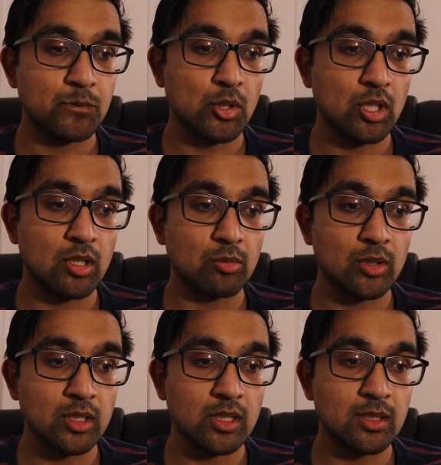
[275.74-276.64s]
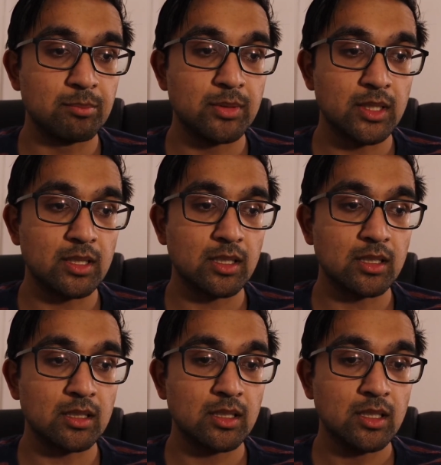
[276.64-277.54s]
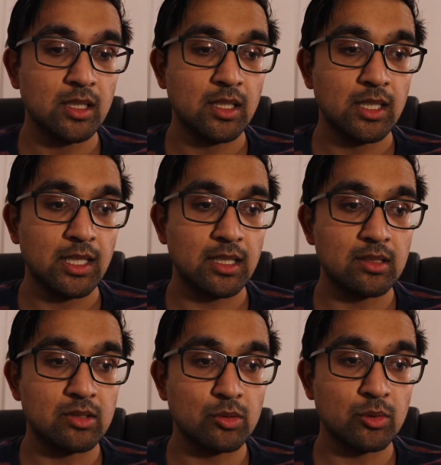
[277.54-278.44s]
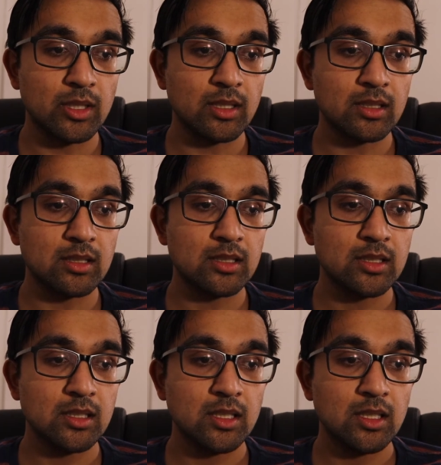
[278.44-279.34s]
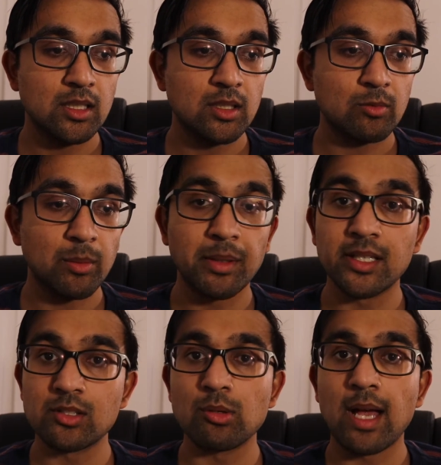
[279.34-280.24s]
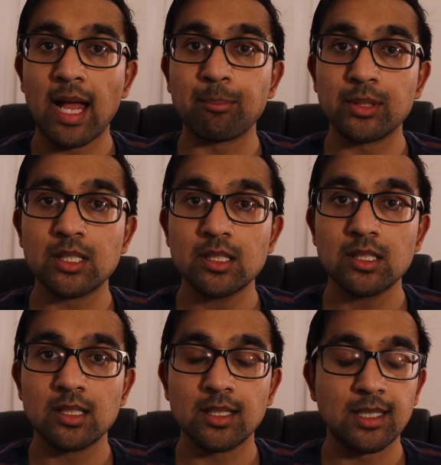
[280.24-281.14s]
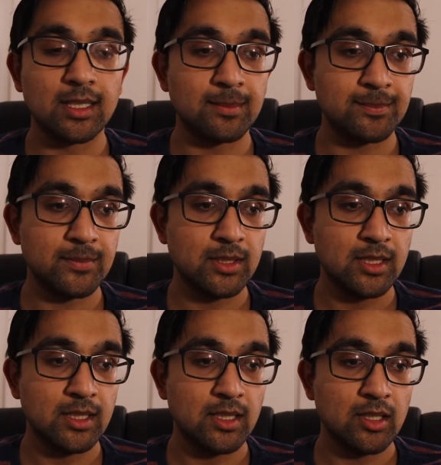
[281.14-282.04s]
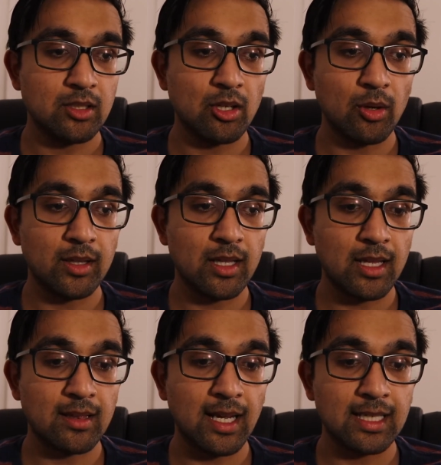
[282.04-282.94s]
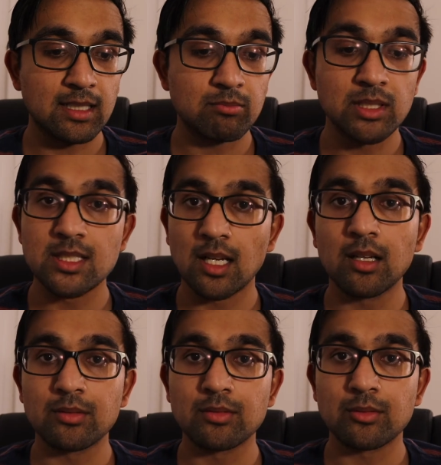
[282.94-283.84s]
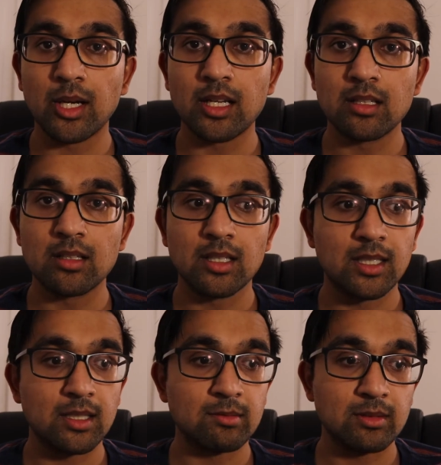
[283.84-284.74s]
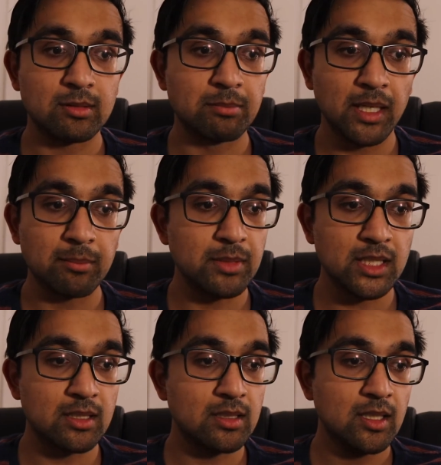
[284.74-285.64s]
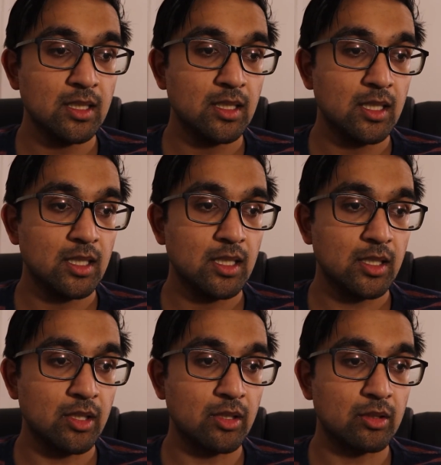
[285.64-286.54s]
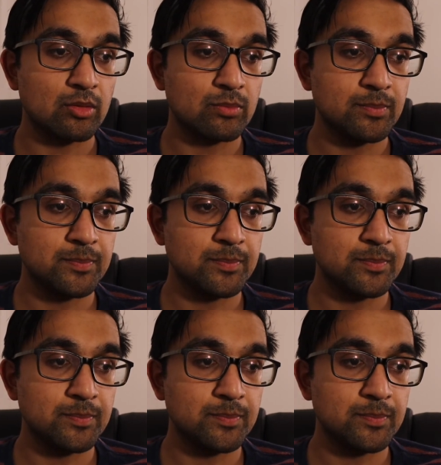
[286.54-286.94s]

really being and doing what makes you happy. And that can be tough, right? It might mean, you know,